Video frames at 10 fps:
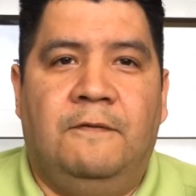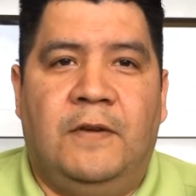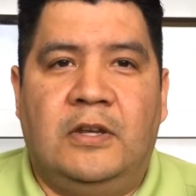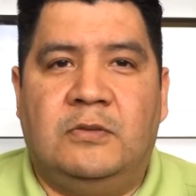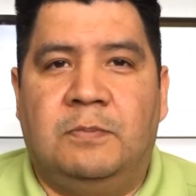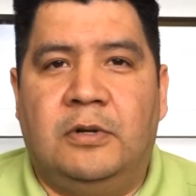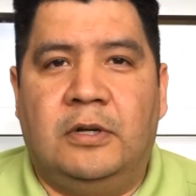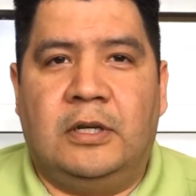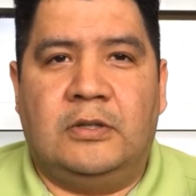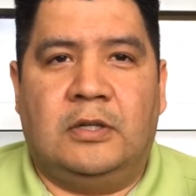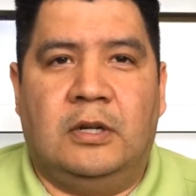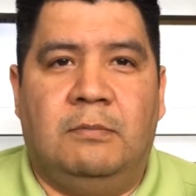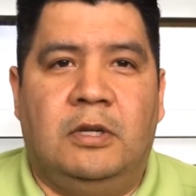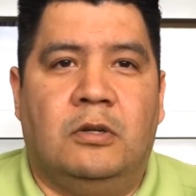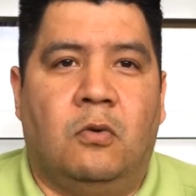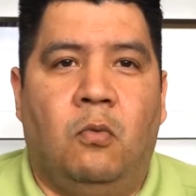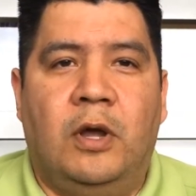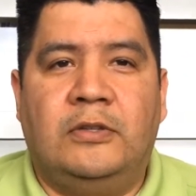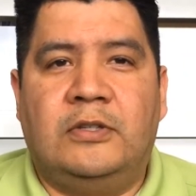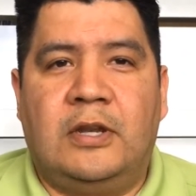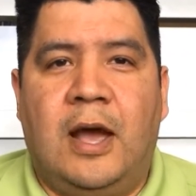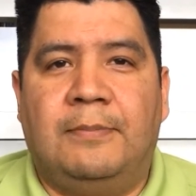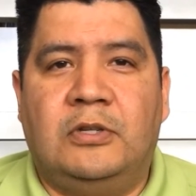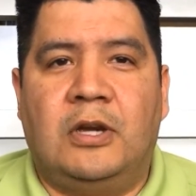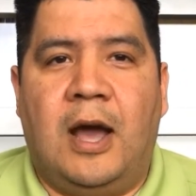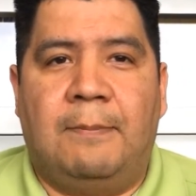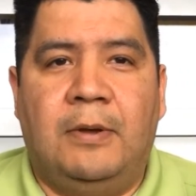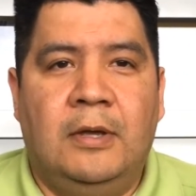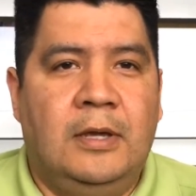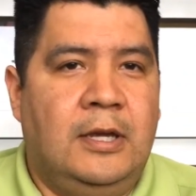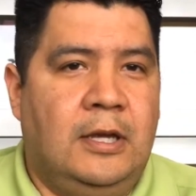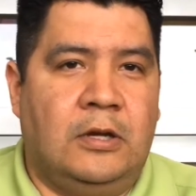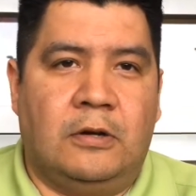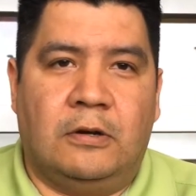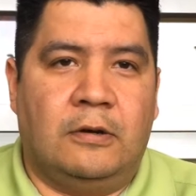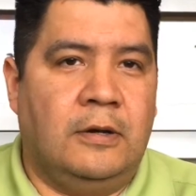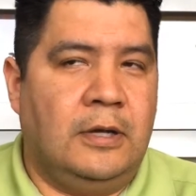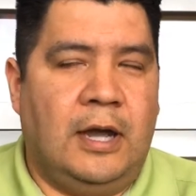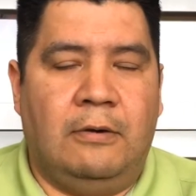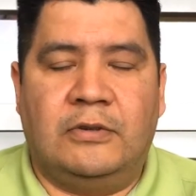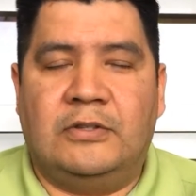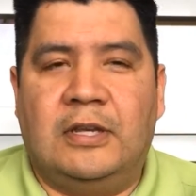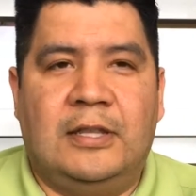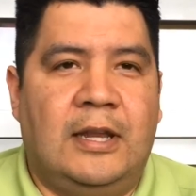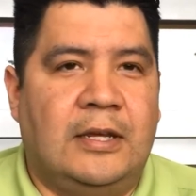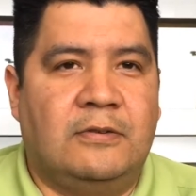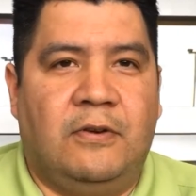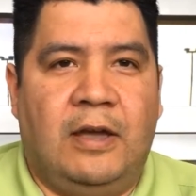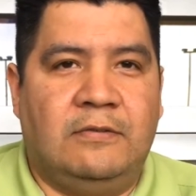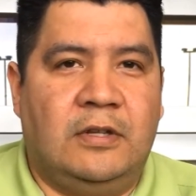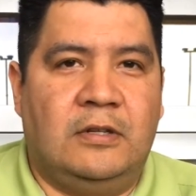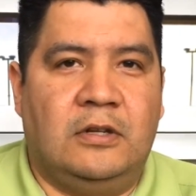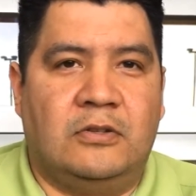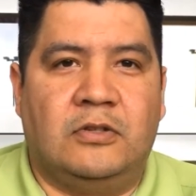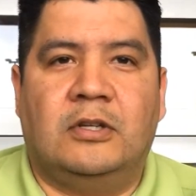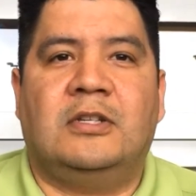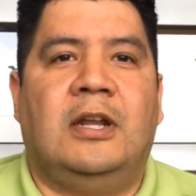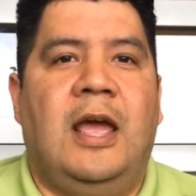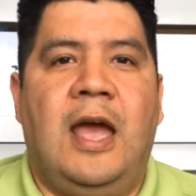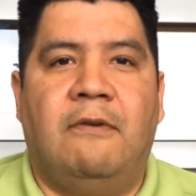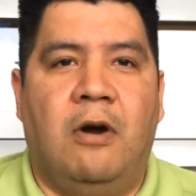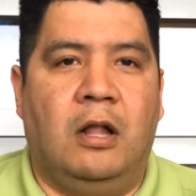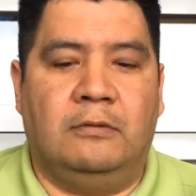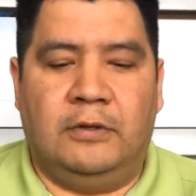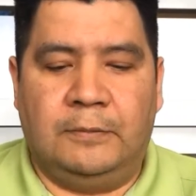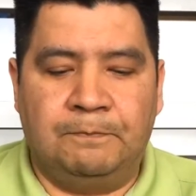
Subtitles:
Facebook is going to be your one-stop shop here, I would say, in the next 5-10 years. It's going to have all of it.